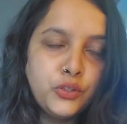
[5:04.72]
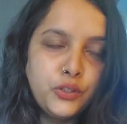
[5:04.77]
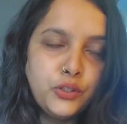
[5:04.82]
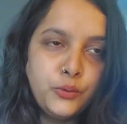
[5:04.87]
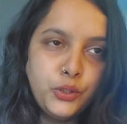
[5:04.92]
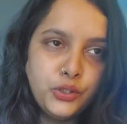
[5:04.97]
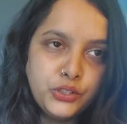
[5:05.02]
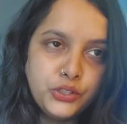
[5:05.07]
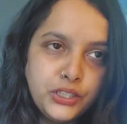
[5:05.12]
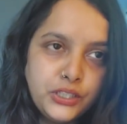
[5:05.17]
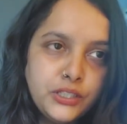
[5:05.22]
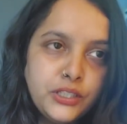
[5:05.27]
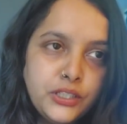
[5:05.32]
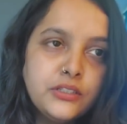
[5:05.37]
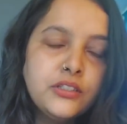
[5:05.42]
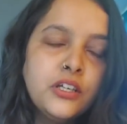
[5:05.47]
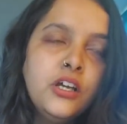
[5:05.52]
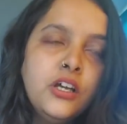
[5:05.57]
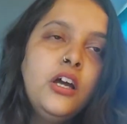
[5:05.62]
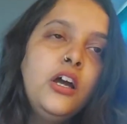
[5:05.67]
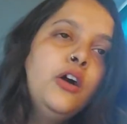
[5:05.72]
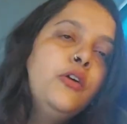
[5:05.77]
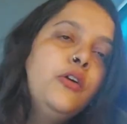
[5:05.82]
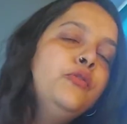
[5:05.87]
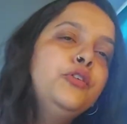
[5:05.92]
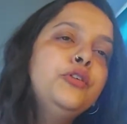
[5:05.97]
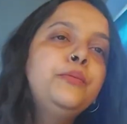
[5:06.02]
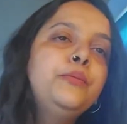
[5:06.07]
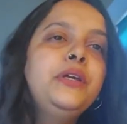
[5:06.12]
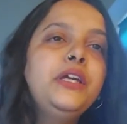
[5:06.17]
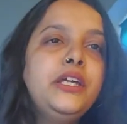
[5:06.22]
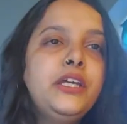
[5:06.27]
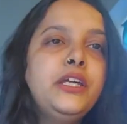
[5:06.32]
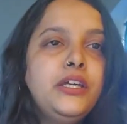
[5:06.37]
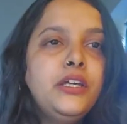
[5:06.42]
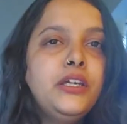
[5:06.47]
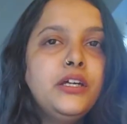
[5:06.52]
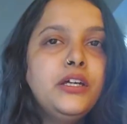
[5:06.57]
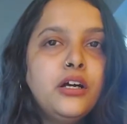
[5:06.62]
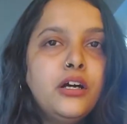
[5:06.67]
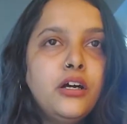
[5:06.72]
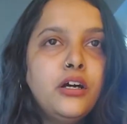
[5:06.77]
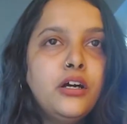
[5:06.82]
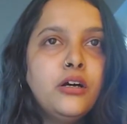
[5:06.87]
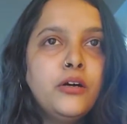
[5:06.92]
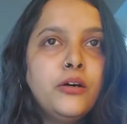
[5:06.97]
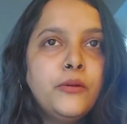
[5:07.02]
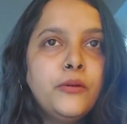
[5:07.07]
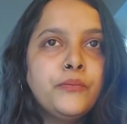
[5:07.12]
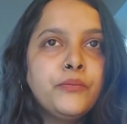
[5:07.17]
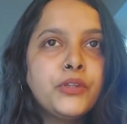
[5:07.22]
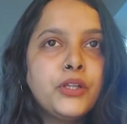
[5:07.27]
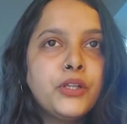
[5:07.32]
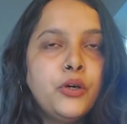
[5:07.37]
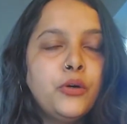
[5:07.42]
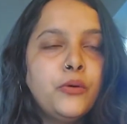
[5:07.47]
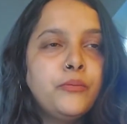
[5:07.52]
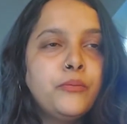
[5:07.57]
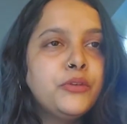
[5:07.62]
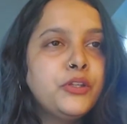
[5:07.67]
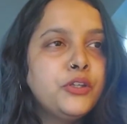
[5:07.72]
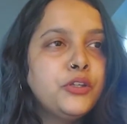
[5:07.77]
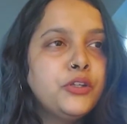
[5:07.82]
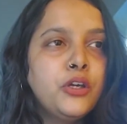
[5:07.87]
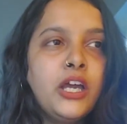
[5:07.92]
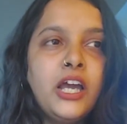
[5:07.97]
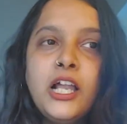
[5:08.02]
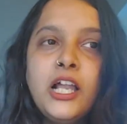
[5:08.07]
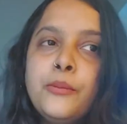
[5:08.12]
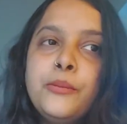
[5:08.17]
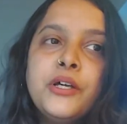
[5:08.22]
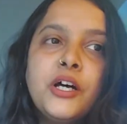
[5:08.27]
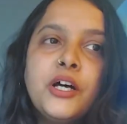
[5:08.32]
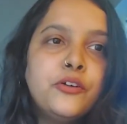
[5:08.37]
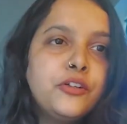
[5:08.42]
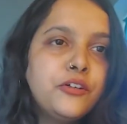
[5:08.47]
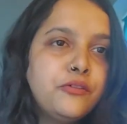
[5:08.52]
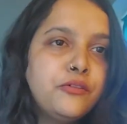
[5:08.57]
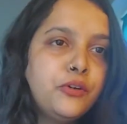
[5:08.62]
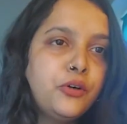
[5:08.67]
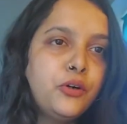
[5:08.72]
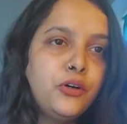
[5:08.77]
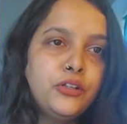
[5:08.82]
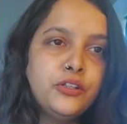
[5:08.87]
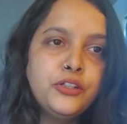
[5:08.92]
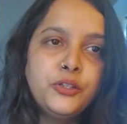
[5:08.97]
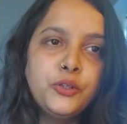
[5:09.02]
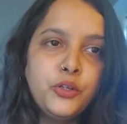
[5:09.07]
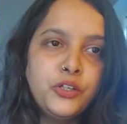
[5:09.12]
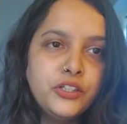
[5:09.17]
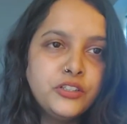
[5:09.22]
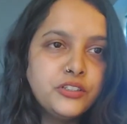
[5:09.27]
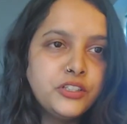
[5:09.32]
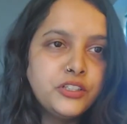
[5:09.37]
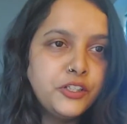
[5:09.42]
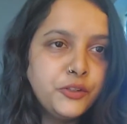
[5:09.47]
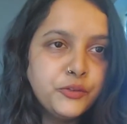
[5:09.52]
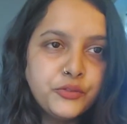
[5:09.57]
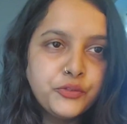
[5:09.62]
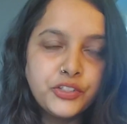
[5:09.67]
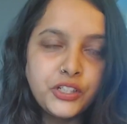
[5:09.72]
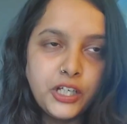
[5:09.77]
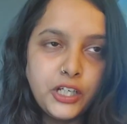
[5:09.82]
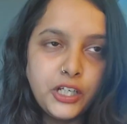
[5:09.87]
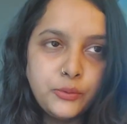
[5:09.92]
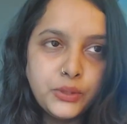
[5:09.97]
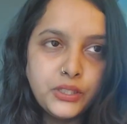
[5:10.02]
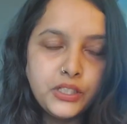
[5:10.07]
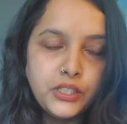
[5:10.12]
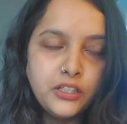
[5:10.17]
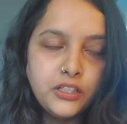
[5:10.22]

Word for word: who are watching this would be um, helped out of all the knowledge that you've shared with